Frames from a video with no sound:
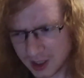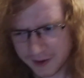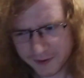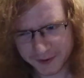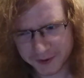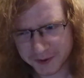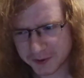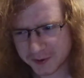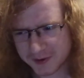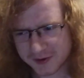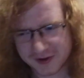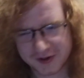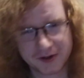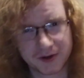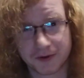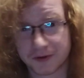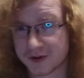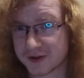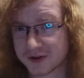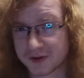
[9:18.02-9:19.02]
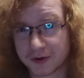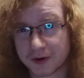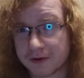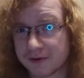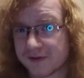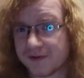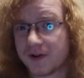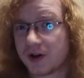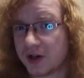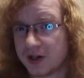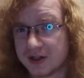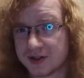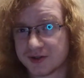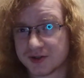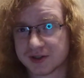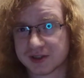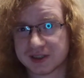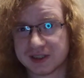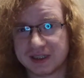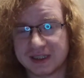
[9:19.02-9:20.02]
And of course, the story was very
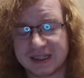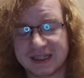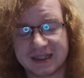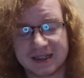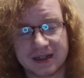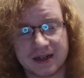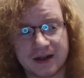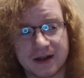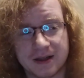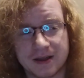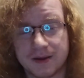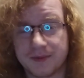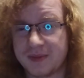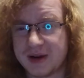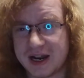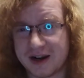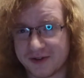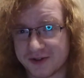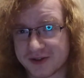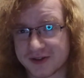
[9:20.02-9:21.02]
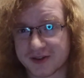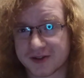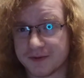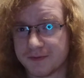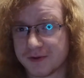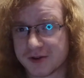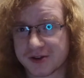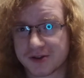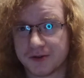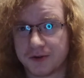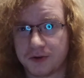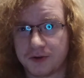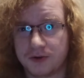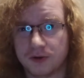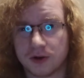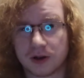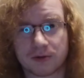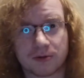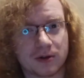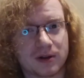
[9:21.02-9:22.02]
interesting. The battle system was so
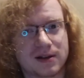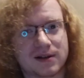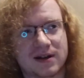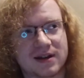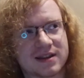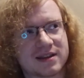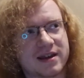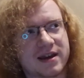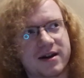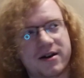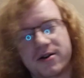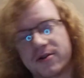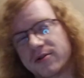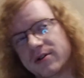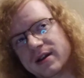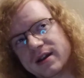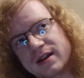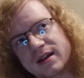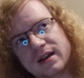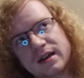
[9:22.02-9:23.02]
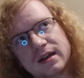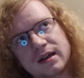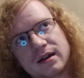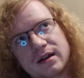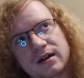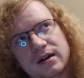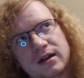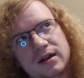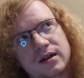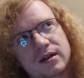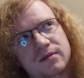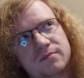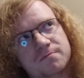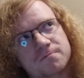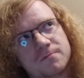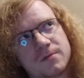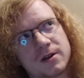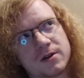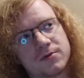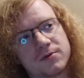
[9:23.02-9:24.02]
cool. I really liked
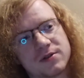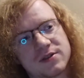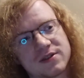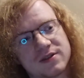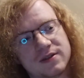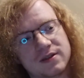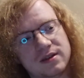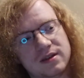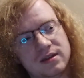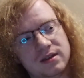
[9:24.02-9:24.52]
there was